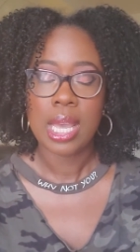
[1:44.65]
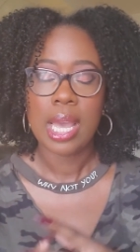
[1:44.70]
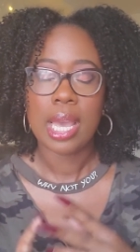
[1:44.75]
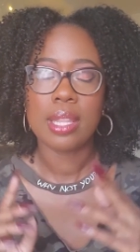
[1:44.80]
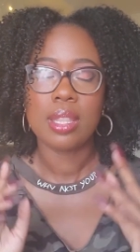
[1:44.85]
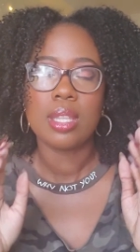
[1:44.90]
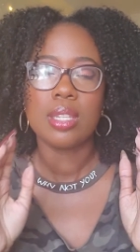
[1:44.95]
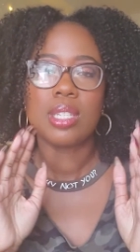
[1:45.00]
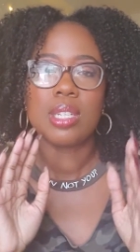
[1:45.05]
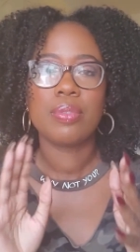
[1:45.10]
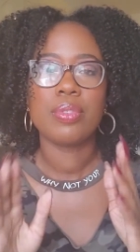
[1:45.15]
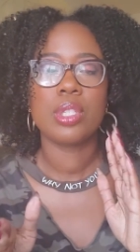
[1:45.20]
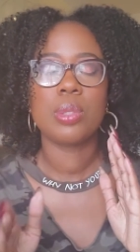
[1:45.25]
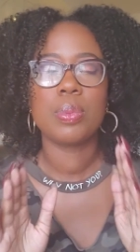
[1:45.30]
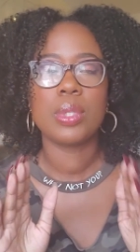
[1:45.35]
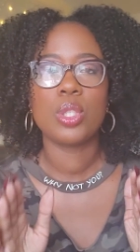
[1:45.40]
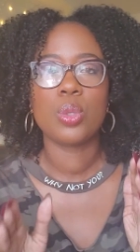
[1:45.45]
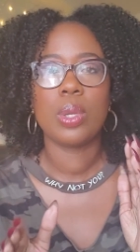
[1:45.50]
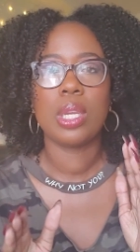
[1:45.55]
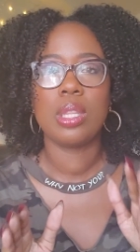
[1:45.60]
And the difference
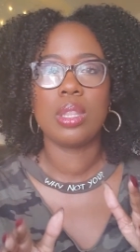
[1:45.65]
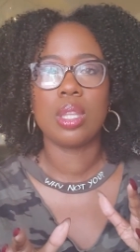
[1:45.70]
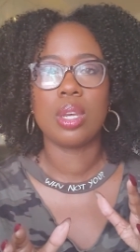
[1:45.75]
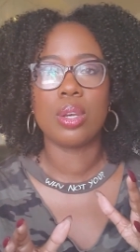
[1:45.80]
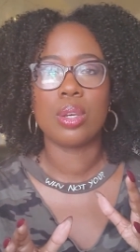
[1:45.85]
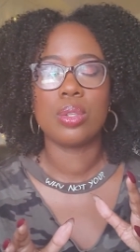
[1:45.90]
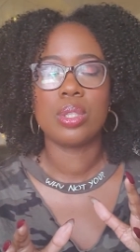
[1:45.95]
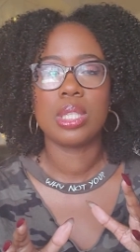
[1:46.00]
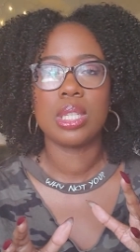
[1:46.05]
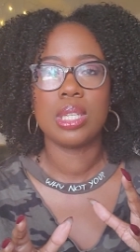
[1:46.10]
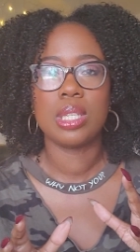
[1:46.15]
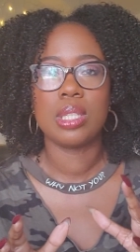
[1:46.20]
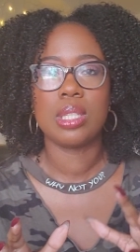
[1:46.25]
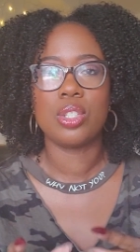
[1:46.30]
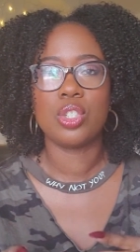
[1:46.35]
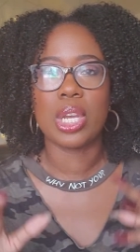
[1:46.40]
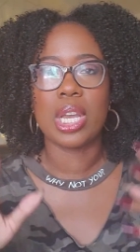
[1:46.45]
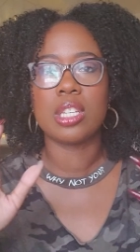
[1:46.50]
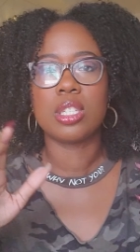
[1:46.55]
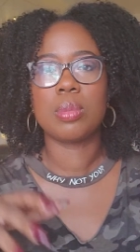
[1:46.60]
between those is
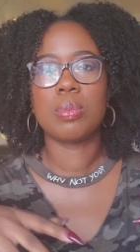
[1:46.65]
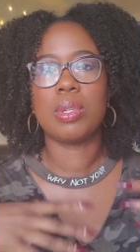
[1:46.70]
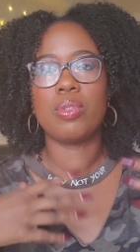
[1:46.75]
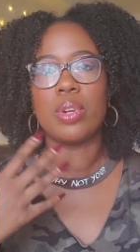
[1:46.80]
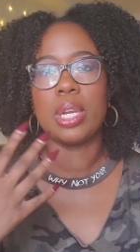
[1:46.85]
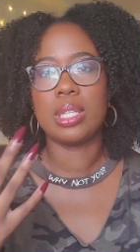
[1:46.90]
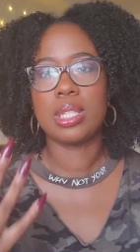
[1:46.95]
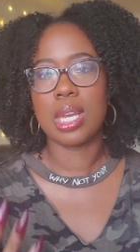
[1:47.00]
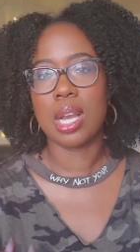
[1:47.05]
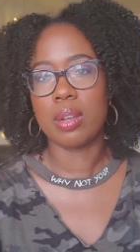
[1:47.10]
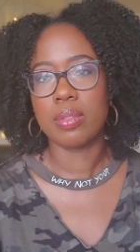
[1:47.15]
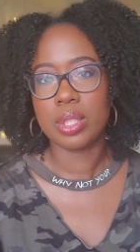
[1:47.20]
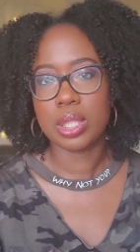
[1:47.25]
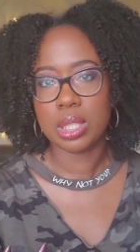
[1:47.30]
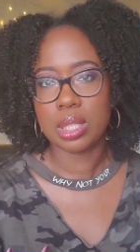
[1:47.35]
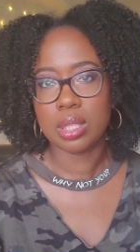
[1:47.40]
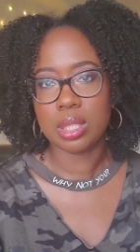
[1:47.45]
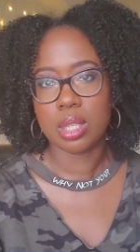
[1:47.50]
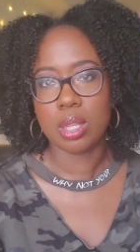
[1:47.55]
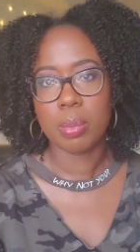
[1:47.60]
jasmine rice
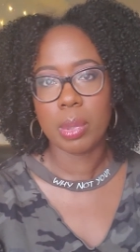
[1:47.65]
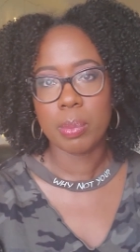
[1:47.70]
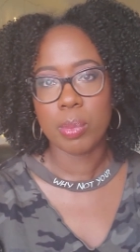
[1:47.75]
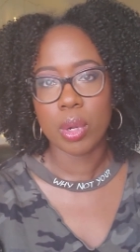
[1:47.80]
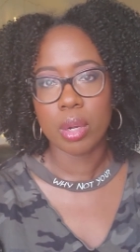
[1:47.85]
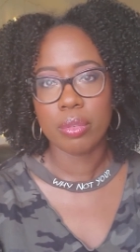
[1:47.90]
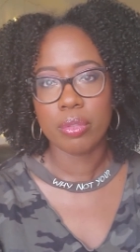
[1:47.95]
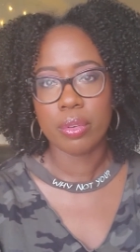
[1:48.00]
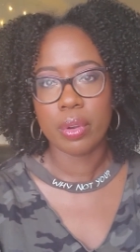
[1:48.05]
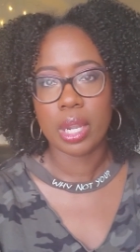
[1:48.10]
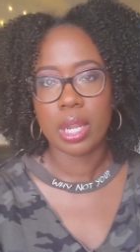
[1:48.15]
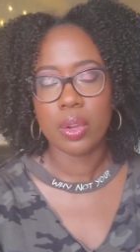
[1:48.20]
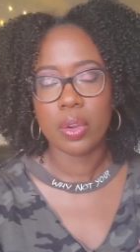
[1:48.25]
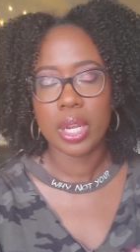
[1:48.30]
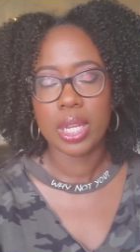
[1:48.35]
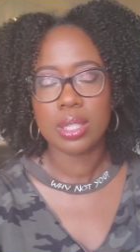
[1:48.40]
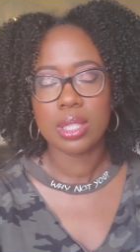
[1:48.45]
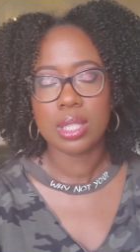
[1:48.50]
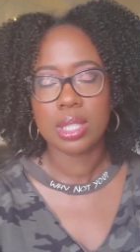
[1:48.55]
obviously is a little bit more fragrant,